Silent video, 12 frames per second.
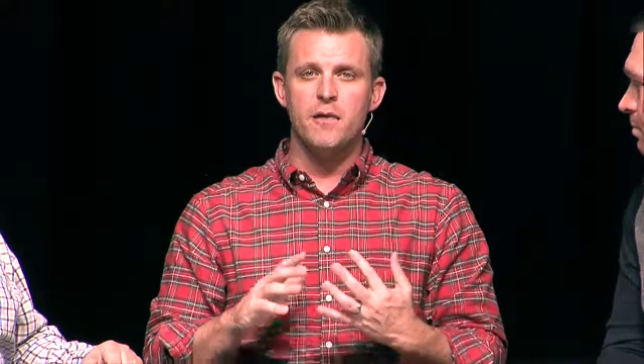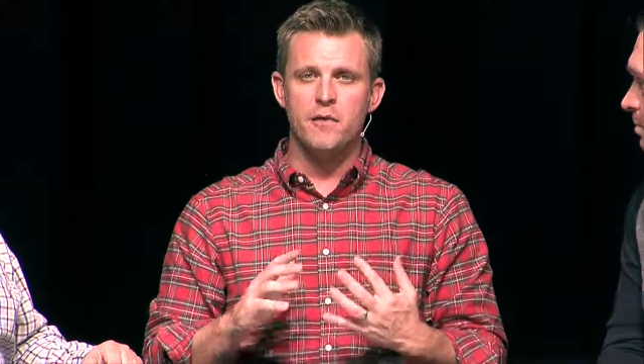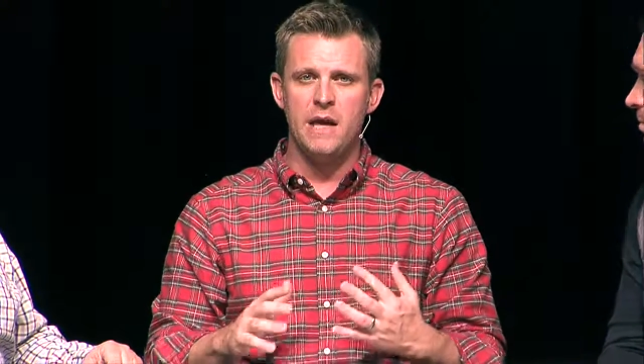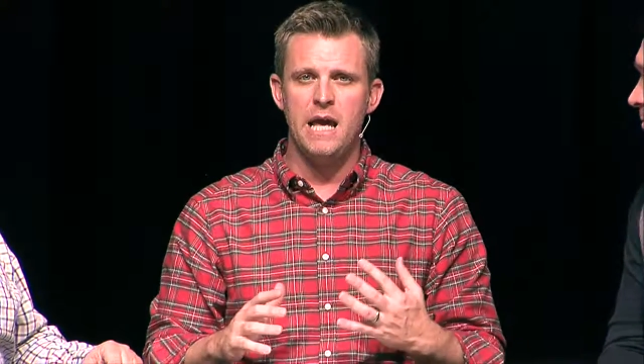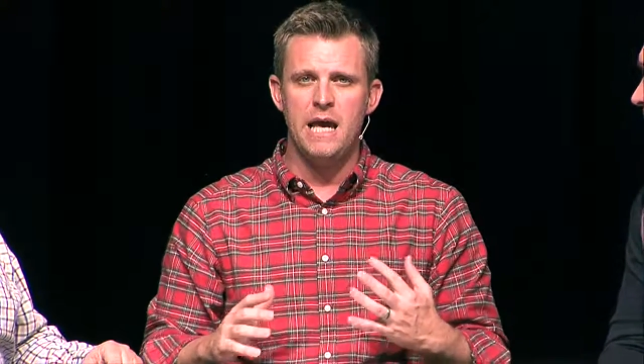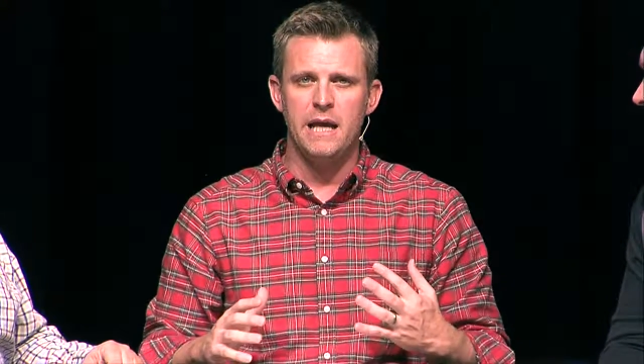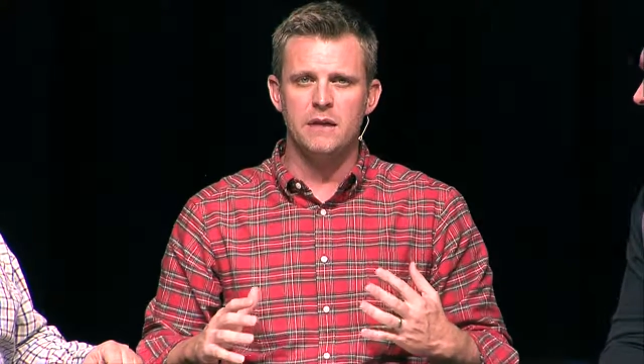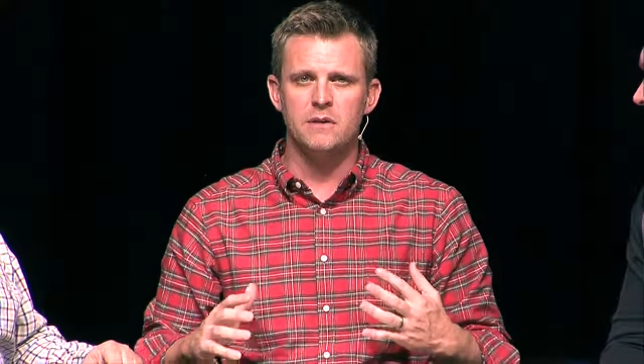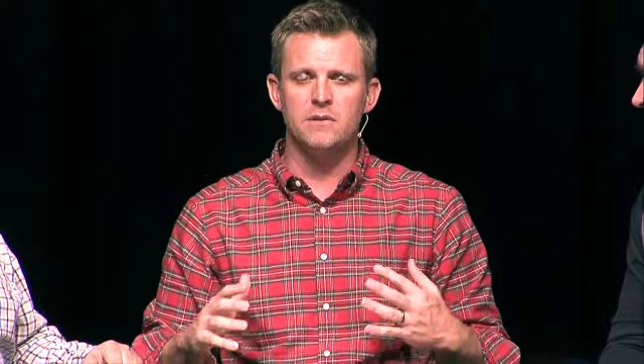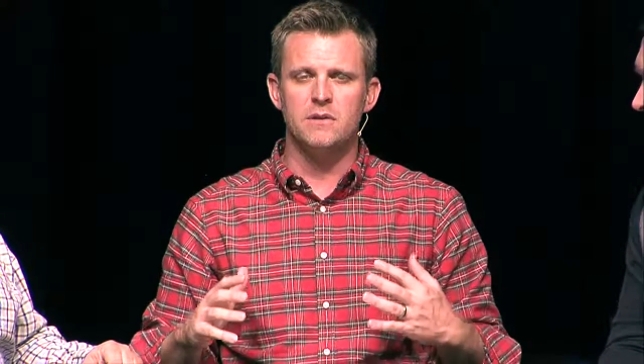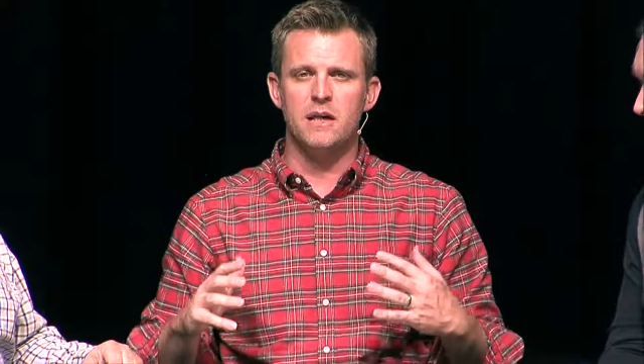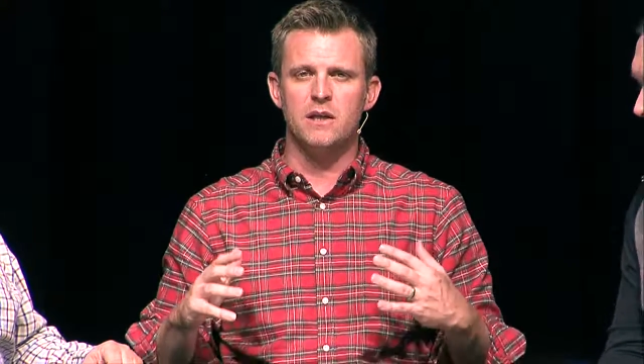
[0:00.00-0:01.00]

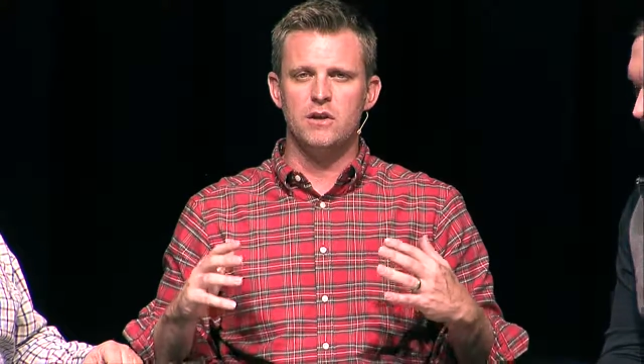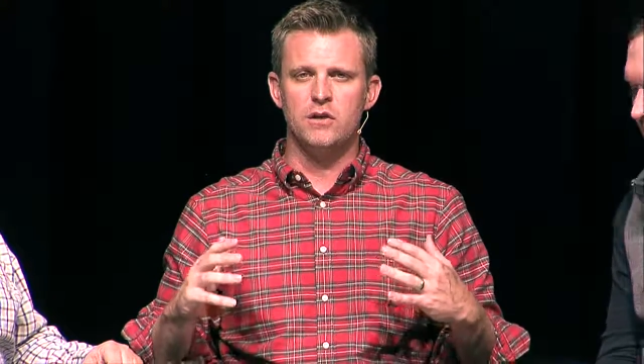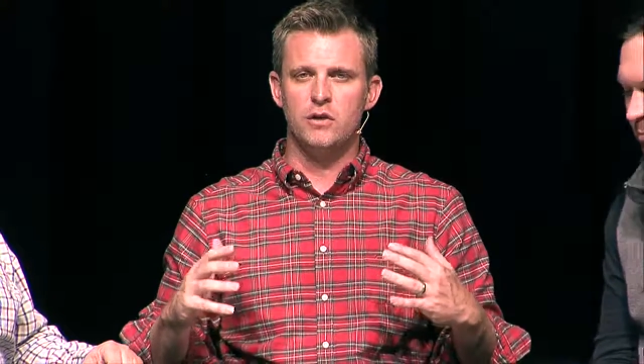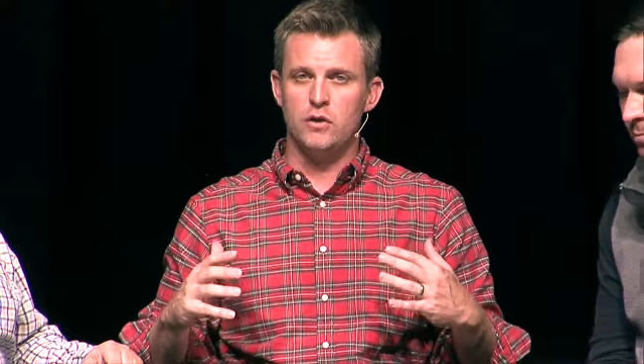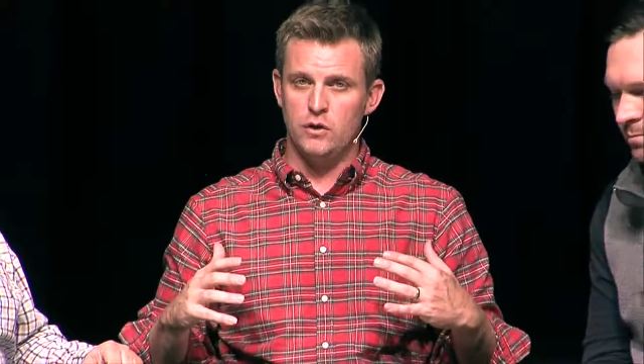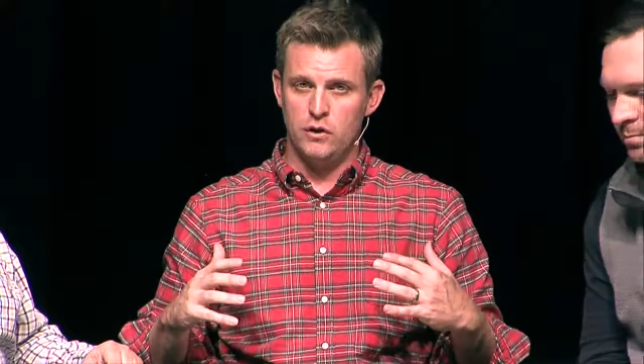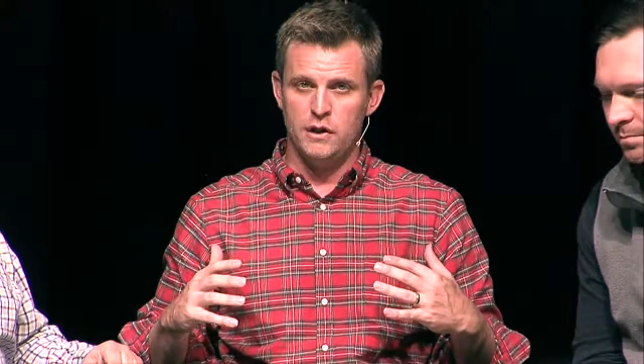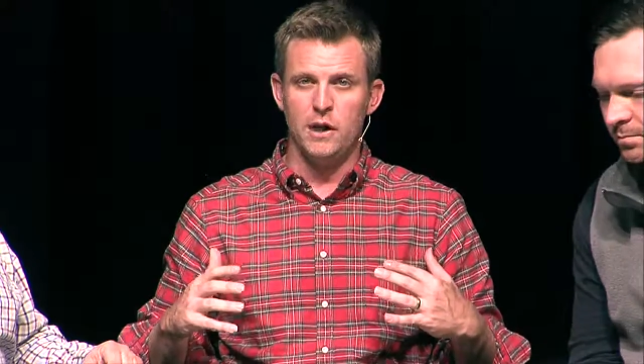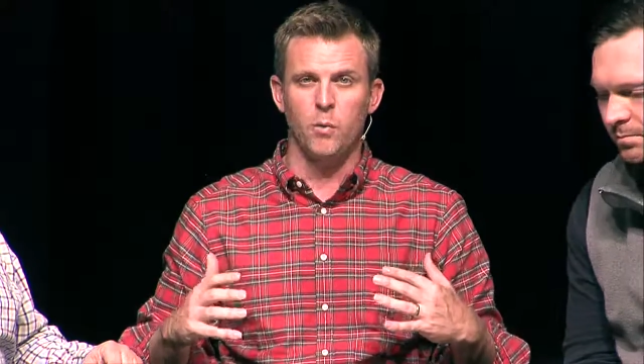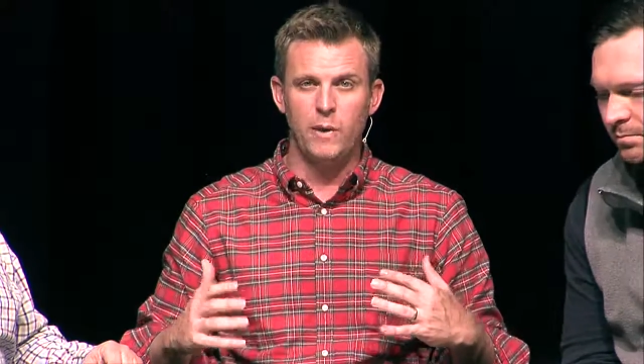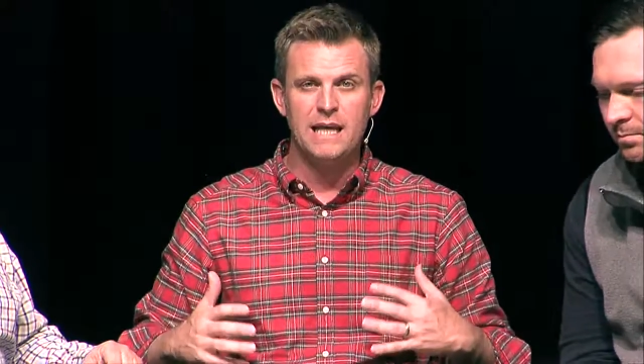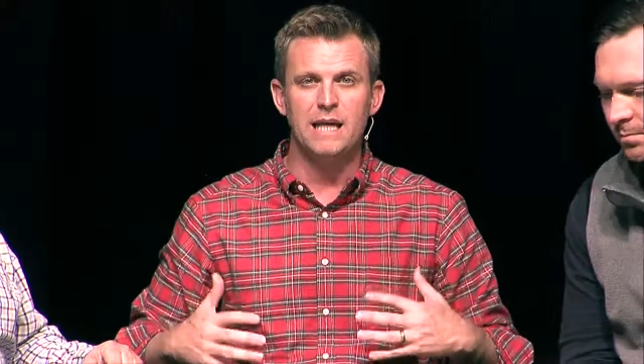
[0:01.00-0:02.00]
things
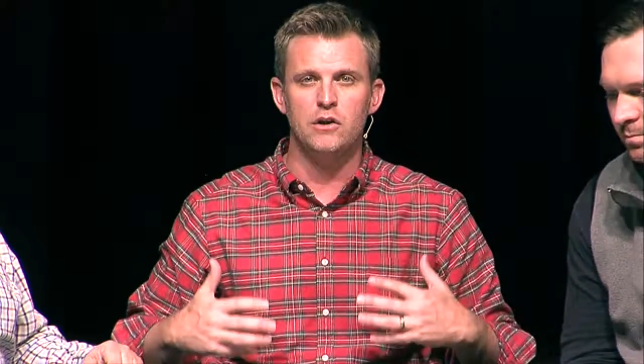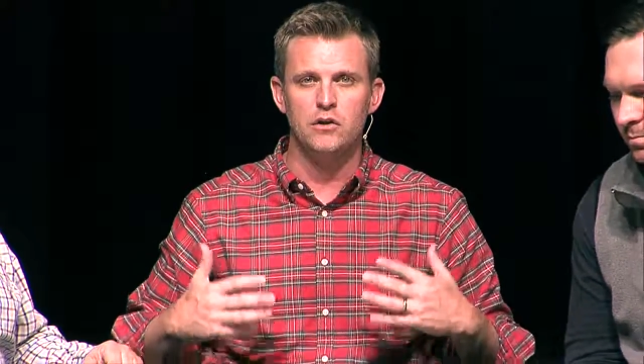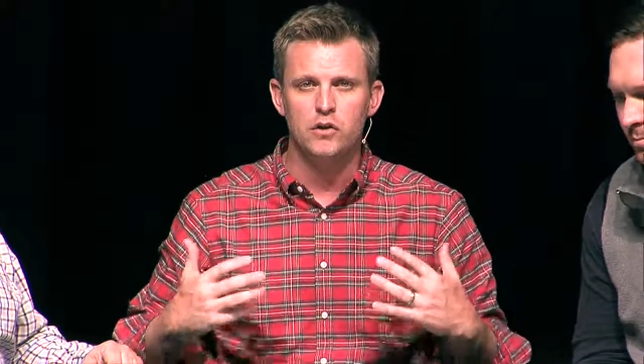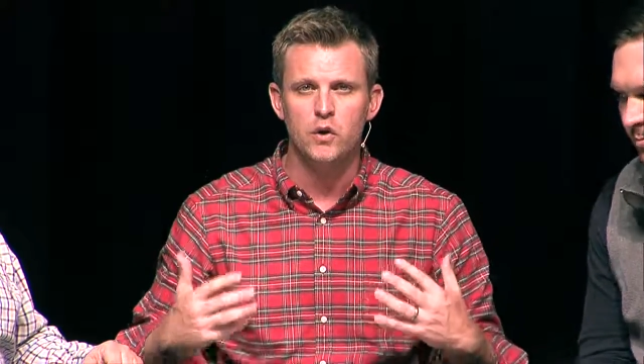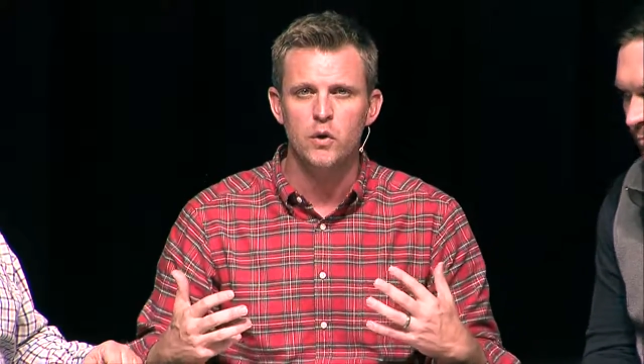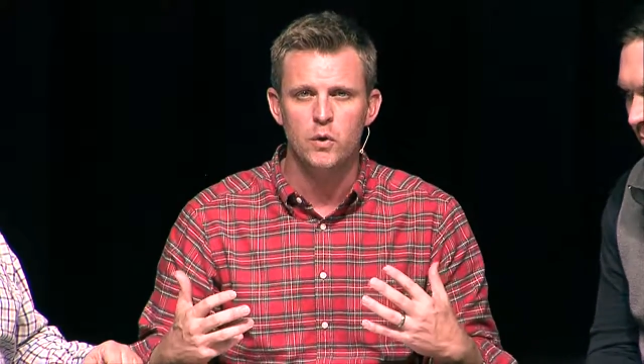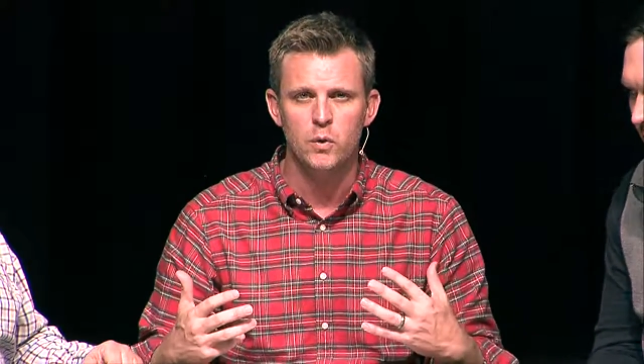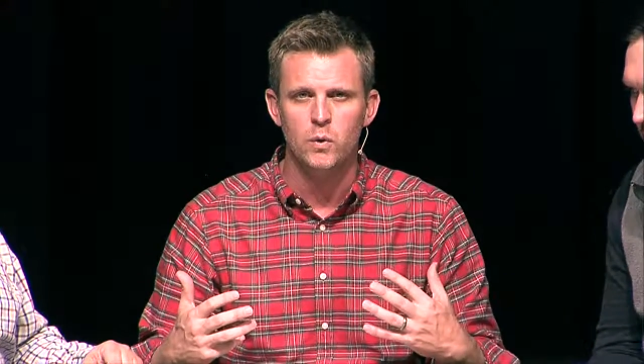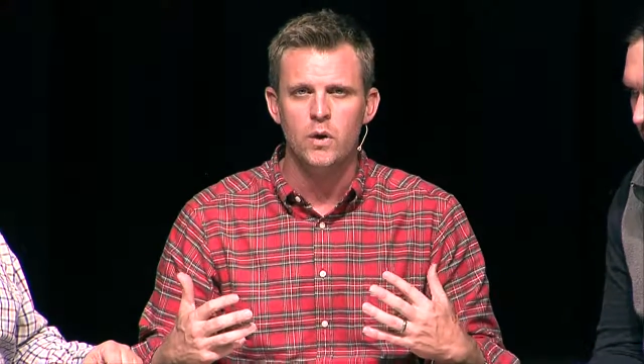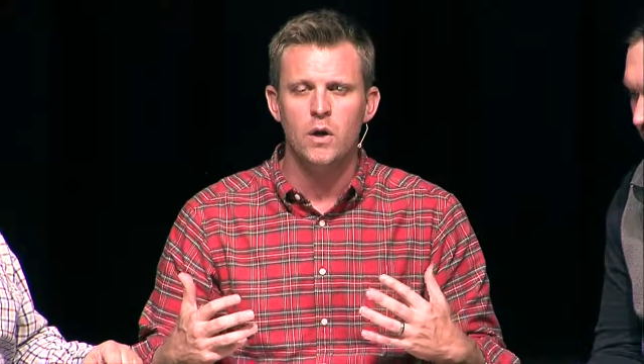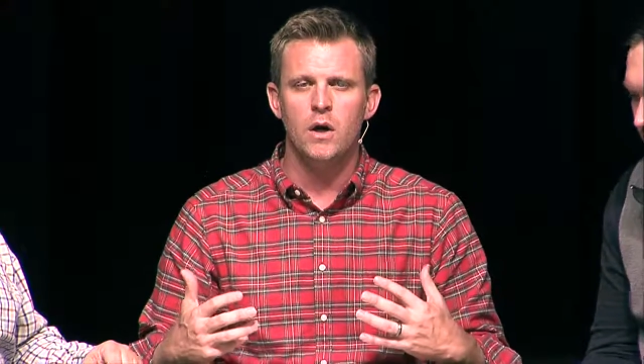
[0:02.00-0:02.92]
that we can do